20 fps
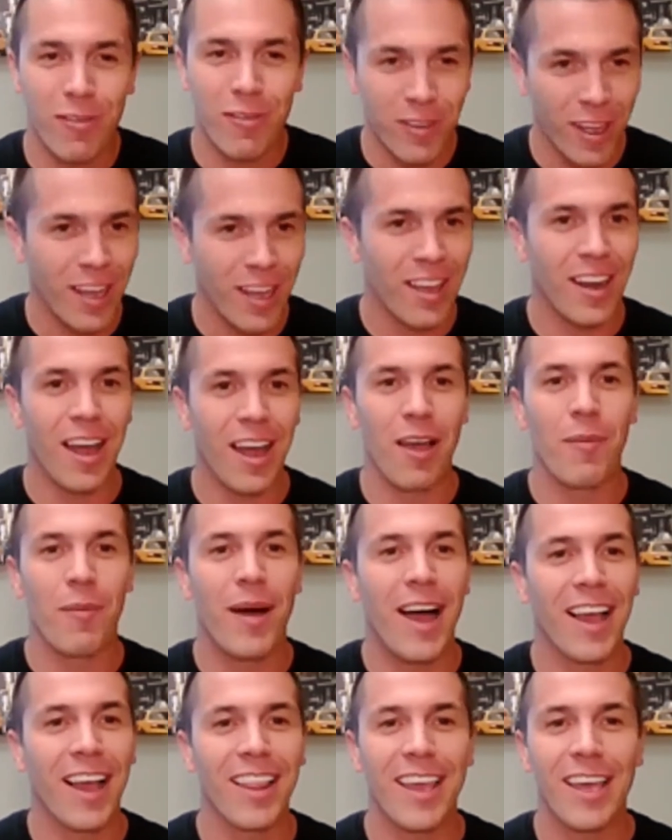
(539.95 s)
If not, I'm
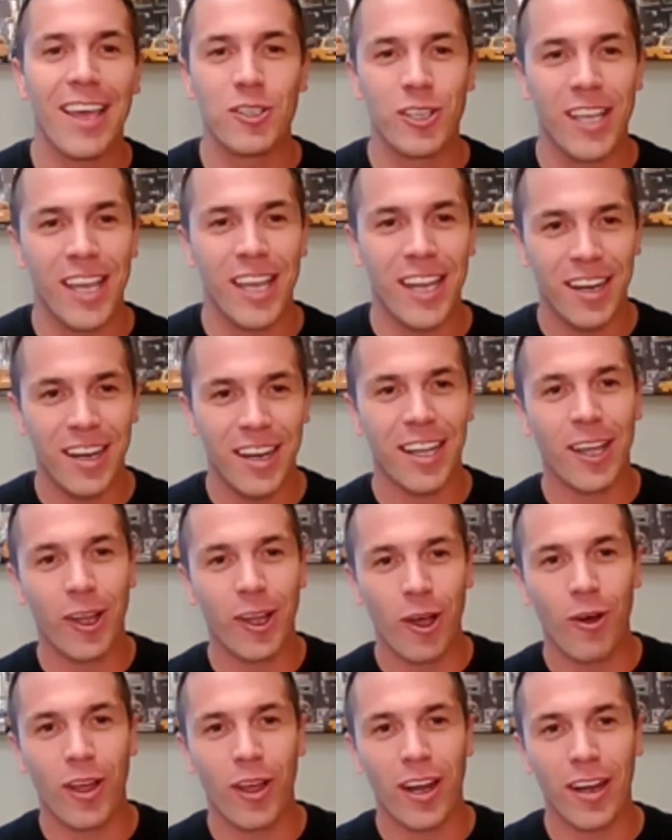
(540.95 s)
highly educated. I could
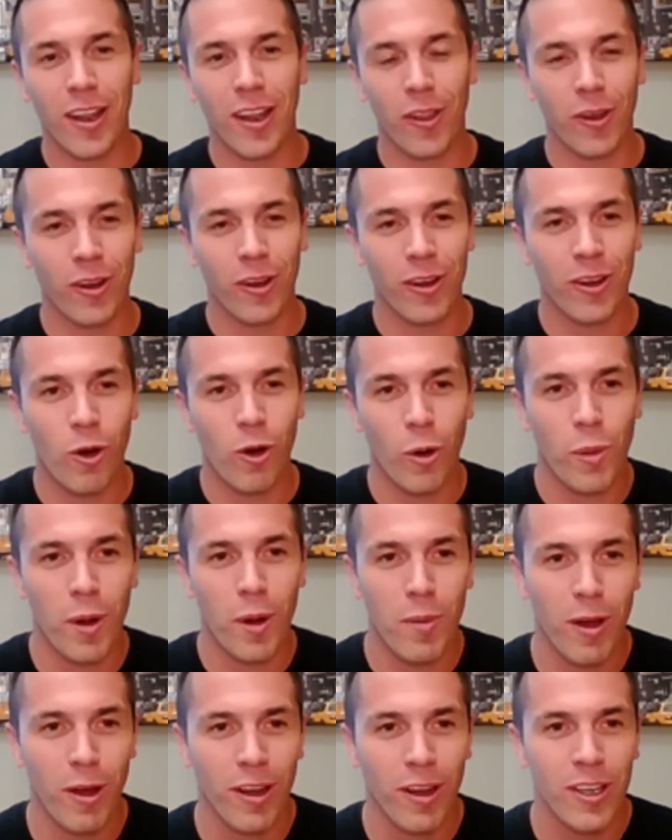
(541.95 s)
go get another corporate
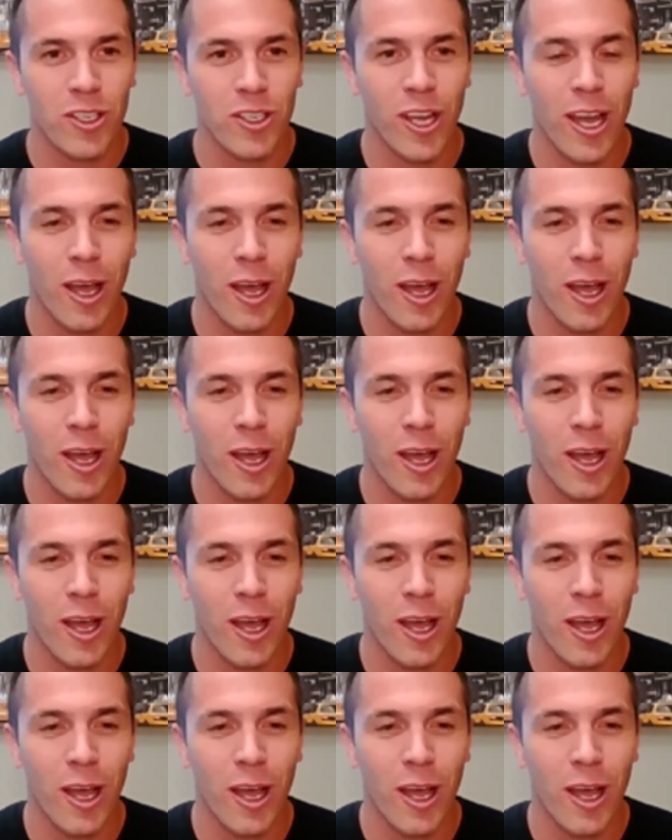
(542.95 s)
America job.